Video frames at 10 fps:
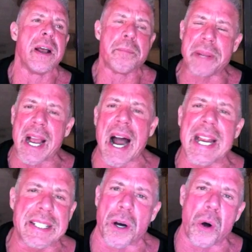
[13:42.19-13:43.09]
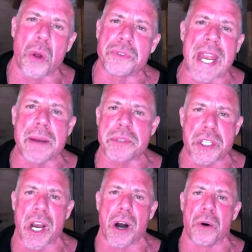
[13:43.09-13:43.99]
behind the whole damn
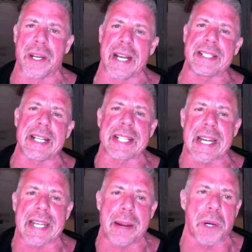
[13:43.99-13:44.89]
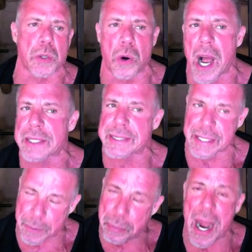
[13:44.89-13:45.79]
show, and I think that came across
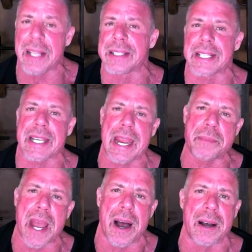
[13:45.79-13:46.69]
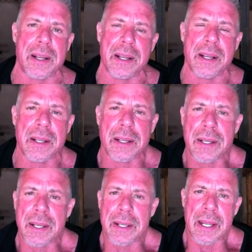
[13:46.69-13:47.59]
in the pilot that came out.
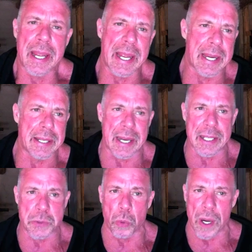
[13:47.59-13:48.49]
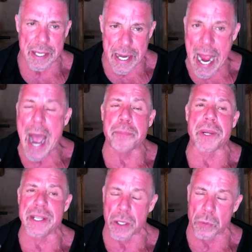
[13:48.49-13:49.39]
And it's what
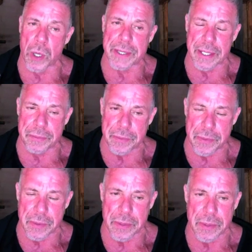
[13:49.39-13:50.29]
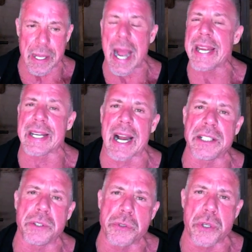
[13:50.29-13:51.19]
happened, or what the 9
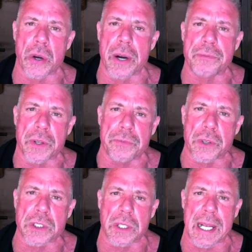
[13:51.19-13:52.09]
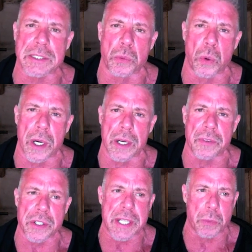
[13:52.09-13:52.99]
guys who showed up for the first class of Warrior
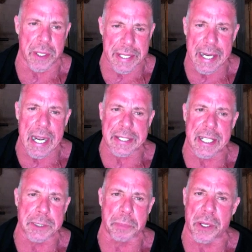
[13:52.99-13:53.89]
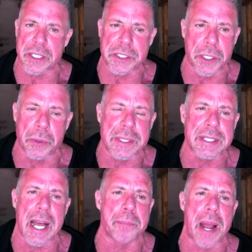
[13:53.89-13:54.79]
University, what they got to experience too. It's
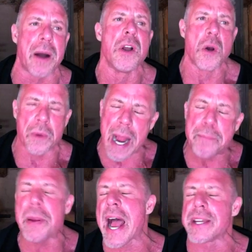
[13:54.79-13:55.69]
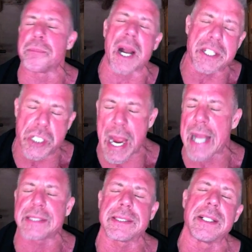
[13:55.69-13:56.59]
not about, when I'm pounding my
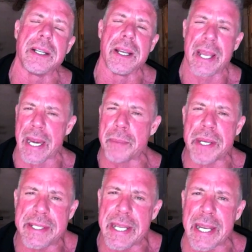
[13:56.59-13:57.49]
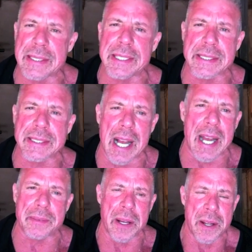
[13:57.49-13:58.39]
chest and I'm intense, it's
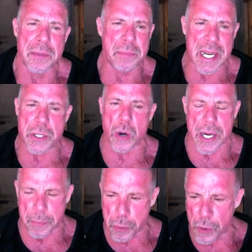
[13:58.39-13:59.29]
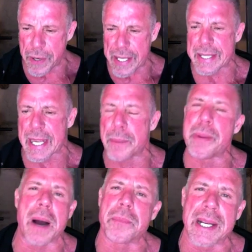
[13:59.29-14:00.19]
not me trying to prove anything
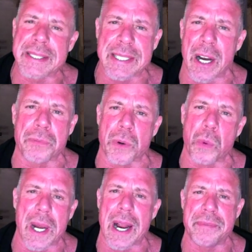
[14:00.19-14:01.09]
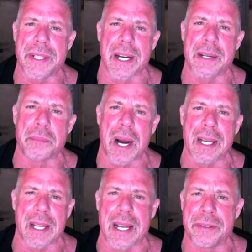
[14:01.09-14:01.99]
about myself or what I've done in my
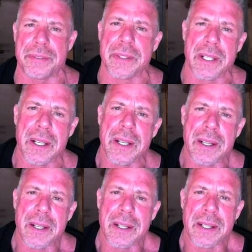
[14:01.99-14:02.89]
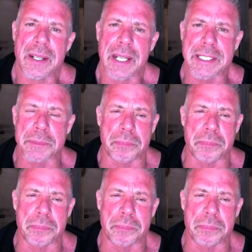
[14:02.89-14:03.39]
life. It's